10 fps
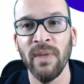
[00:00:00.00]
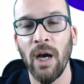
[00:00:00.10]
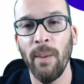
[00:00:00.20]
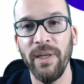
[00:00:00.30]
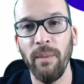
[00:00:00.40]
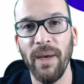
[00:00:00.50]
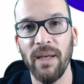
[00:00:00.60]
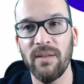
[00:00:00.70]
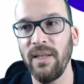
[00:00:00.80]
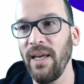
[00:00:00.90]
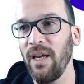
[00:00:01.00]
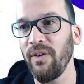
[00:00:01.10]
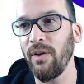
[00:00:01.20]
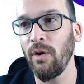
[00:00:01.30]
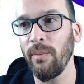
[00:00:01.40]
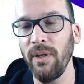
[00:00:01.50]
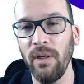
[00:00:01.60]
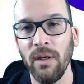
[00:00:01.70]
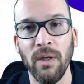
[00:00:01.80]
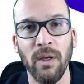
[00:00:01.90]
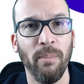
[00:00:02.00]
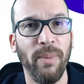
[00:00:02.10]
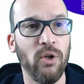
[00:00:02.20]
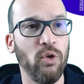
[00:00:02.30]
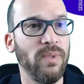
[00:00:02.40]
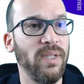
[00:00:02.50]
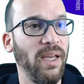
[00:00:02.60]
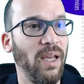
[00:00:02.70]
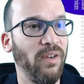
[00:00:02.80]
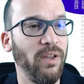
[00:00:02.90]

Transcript: how many beds they have, I know how many bedrooms they have,